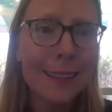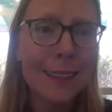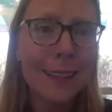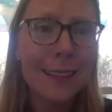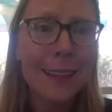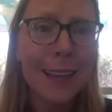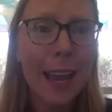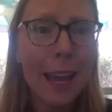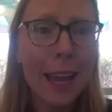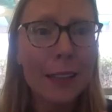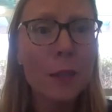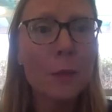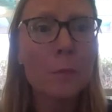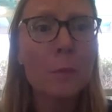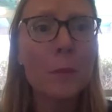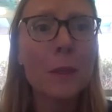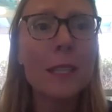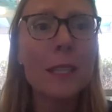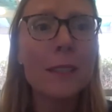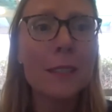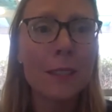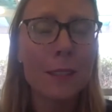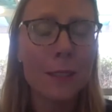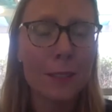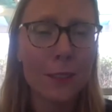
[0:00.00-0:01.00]
at the
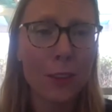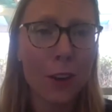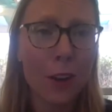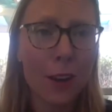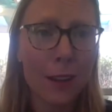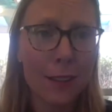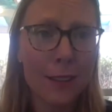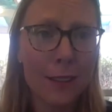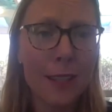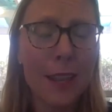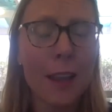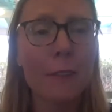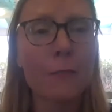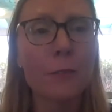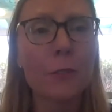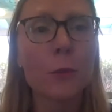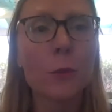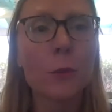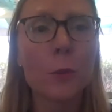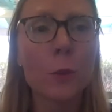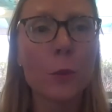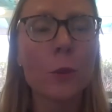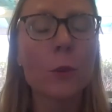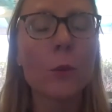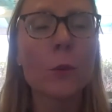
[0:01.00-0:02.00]
peace talks after
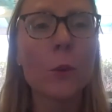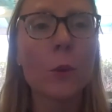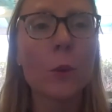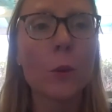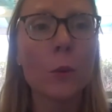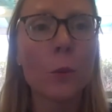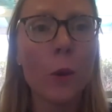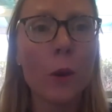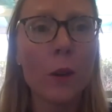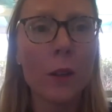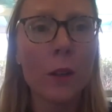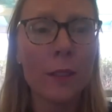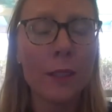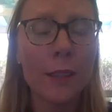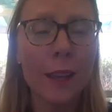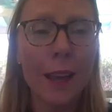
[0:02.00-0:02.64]
World War I,